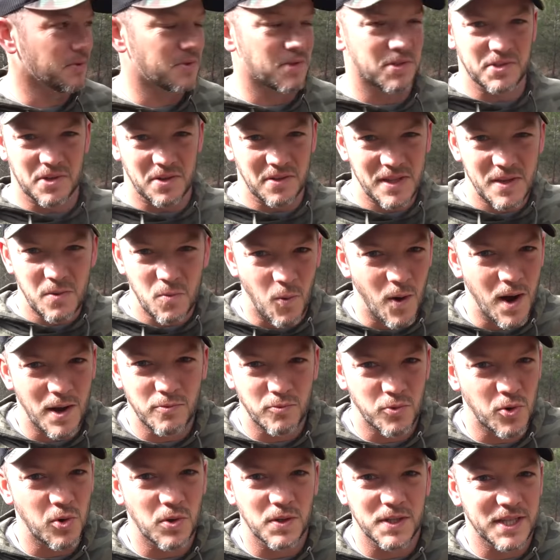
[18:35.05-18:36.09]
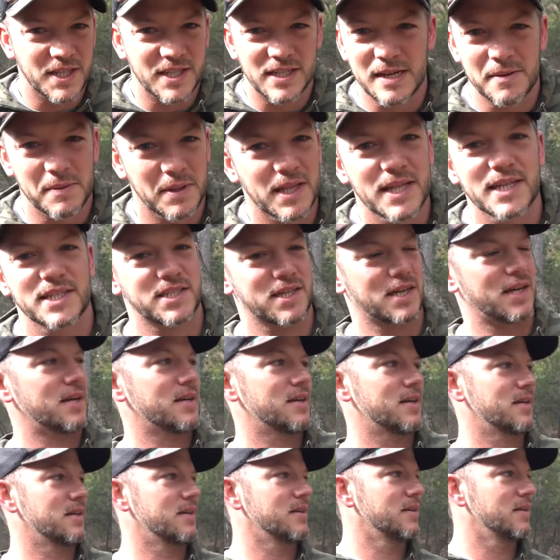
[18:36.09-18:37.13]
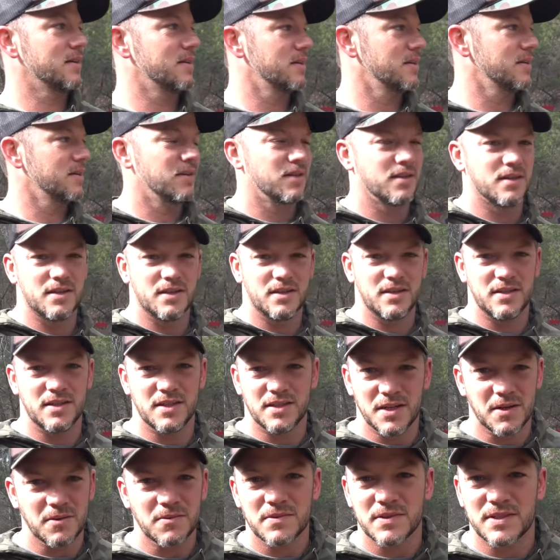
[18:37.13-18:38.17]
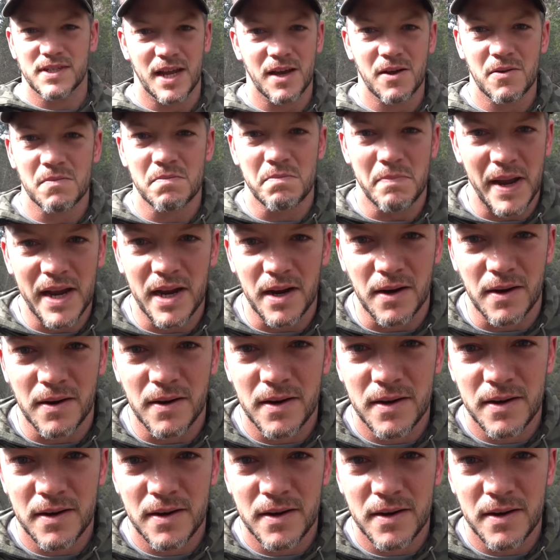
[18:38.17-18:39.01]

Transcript: There's only one rule in the demolition. You don't tell Mayor.